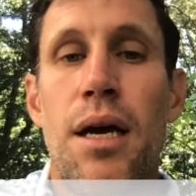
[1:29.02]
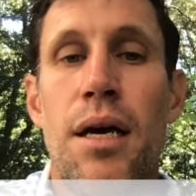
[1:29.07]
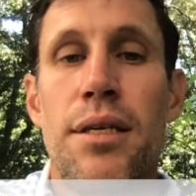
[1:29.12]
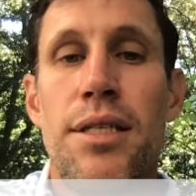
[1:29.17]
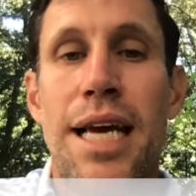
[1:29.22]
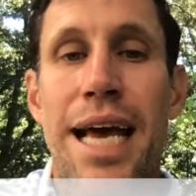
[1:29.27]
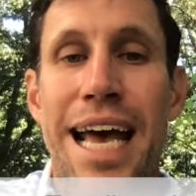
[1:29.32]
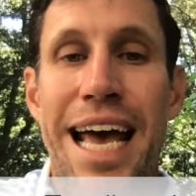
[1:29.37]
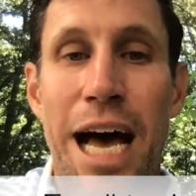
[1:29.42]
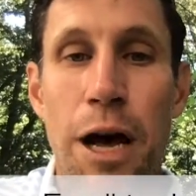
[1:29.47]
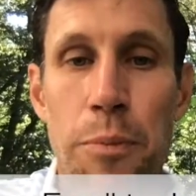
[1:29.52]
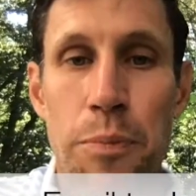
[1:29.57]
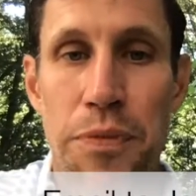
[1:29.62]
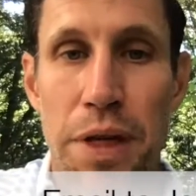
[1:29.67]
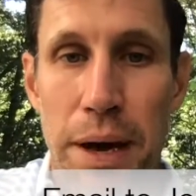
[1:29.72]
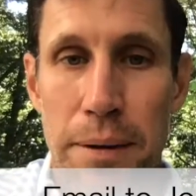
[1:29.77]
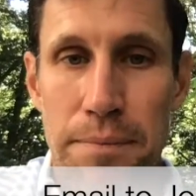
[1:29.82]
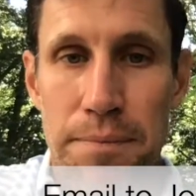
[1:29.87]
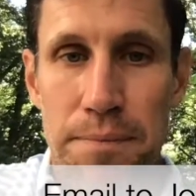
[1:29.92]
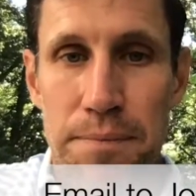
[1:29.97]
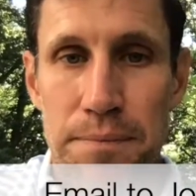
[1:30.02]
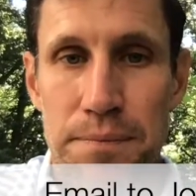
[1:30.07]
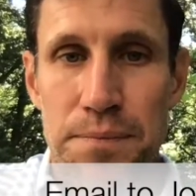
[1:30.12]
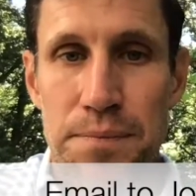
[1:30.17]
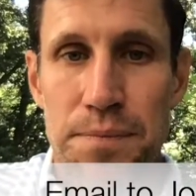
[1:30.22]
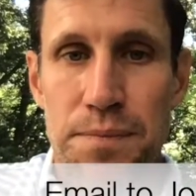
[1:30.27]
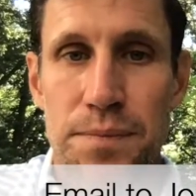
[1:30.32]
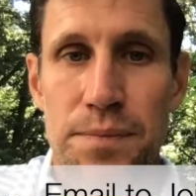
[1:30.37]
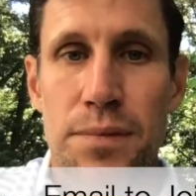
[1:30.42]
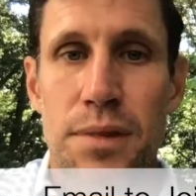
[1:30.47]
To help them,
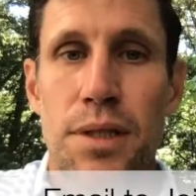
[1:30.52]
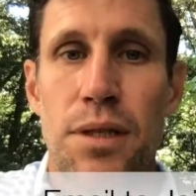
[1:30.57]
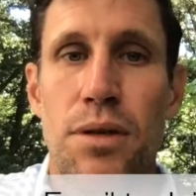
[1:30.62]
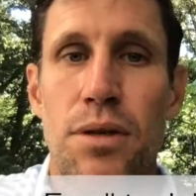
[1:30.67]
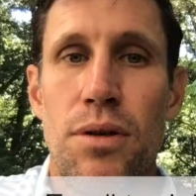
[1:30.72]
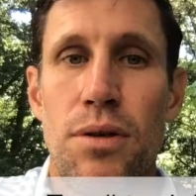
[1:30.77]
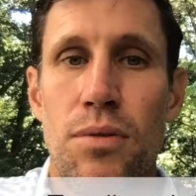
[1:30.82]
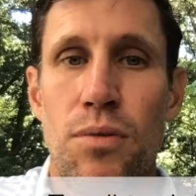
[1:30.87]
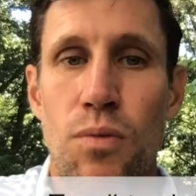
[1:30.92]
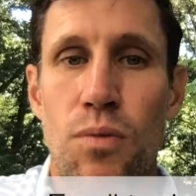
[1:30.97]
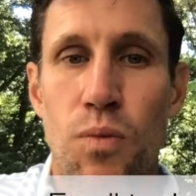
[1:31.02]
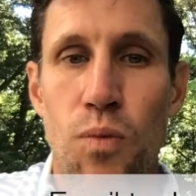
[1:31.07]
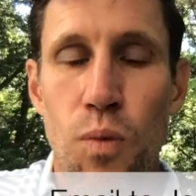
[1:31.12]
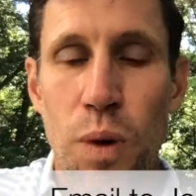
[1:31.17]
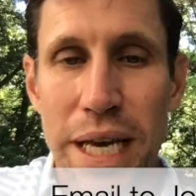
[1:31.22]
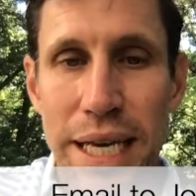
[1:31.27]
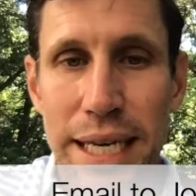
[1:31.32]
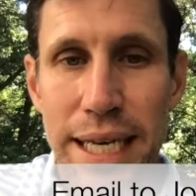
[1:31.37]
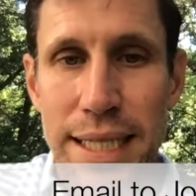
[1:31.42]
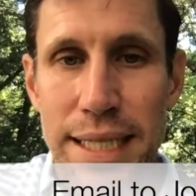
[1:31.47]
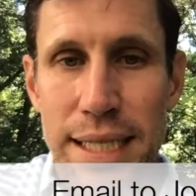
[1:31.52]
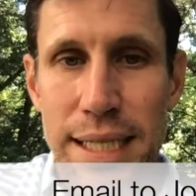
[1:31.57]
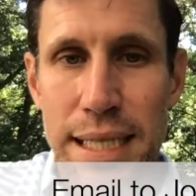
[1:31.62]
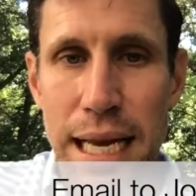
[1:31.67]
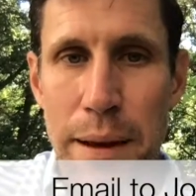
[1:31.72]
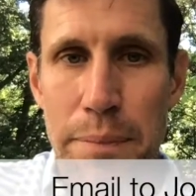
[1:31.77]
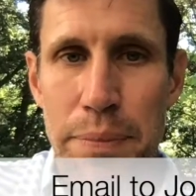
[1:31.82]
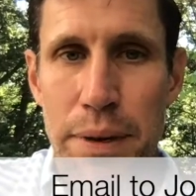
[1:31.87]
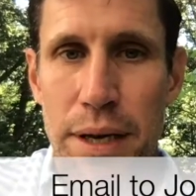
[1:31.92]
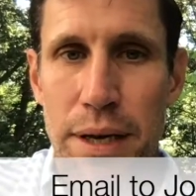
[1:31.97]
we need to
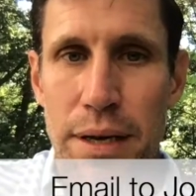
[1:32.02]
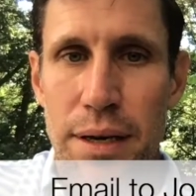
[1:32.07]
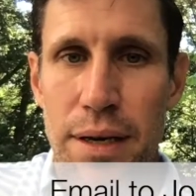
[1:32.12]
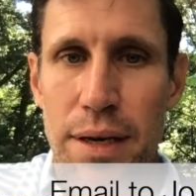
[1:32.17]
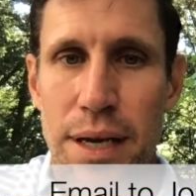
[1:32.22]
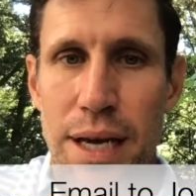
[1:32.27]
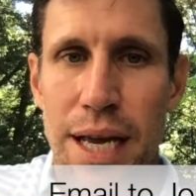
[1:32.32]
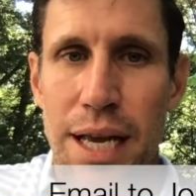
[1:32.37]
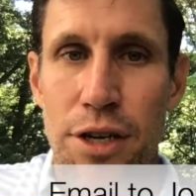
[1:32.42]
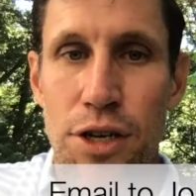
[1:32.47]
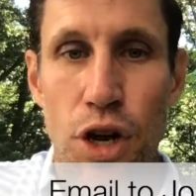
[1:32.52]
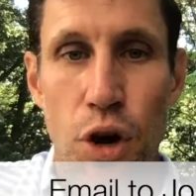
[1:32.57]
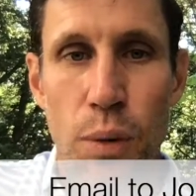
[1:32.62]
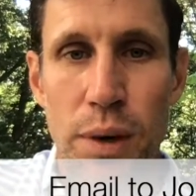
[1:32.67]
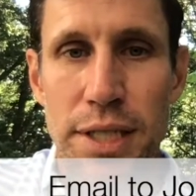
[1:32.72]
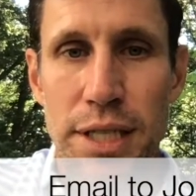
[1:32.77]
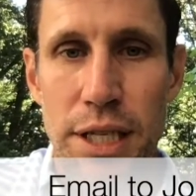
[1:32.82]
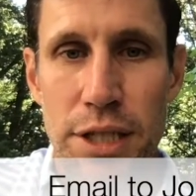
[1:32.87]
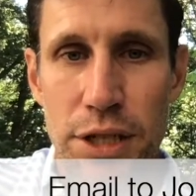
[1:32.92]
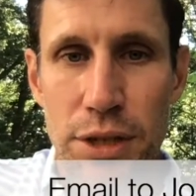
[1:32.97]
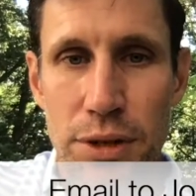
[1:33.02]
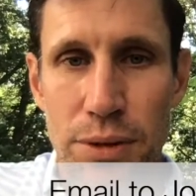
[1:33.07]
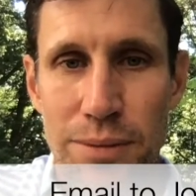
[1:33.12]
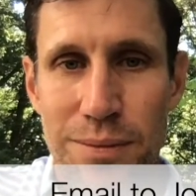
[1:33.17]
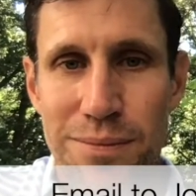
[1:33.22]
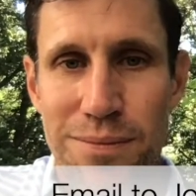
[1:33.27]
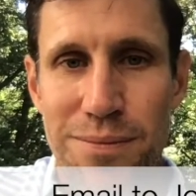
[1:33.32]
step in and know what to do.